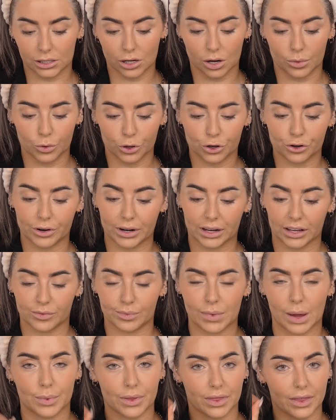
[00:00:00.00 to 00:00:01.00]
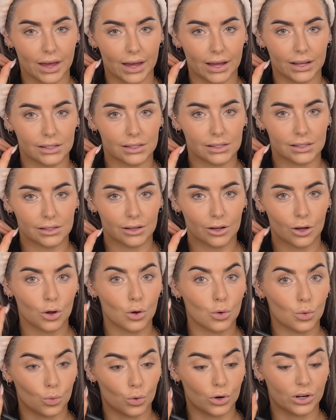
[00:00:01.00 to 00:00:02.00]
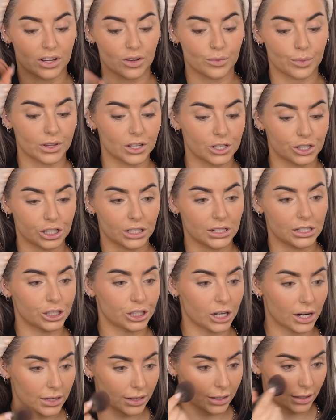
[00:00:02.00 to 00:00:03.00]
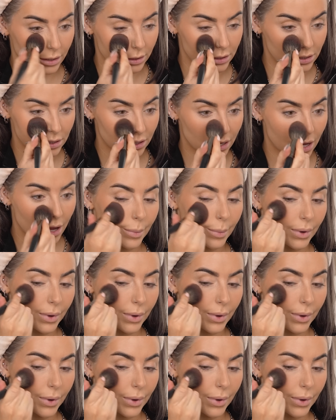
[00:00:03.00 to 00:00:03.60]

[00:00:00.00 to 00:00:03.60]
So I'm wondering if maybe this would give me the sheeny shininess.